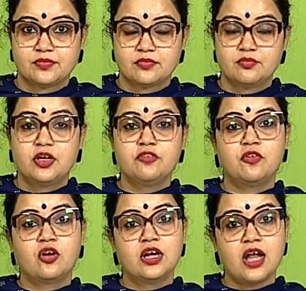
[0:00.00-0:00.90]
But
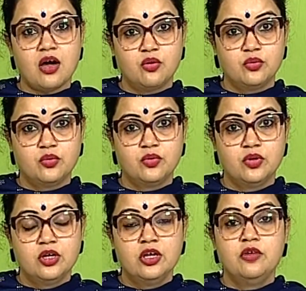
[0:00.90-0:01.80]
for now,
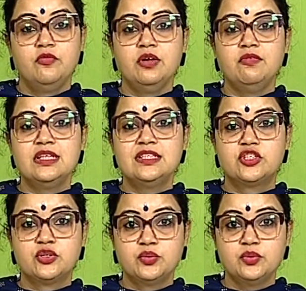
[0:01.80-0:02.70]
we will
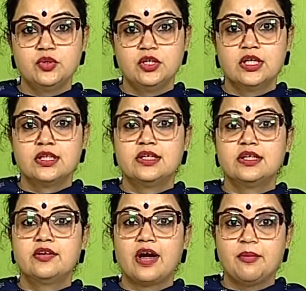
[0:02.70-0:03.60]
do the
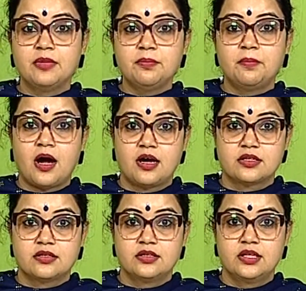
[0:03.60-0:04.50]
grammar
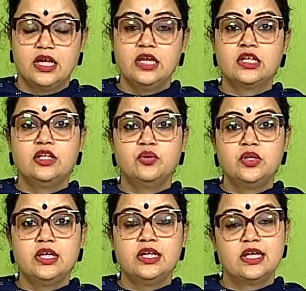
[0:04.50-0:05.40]
part
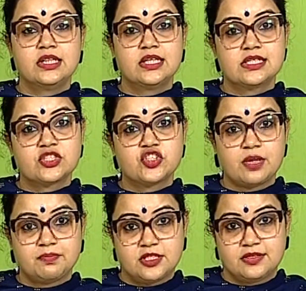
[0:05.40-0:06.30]
included in this
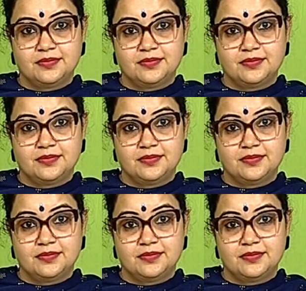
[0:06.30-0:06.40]
chapter.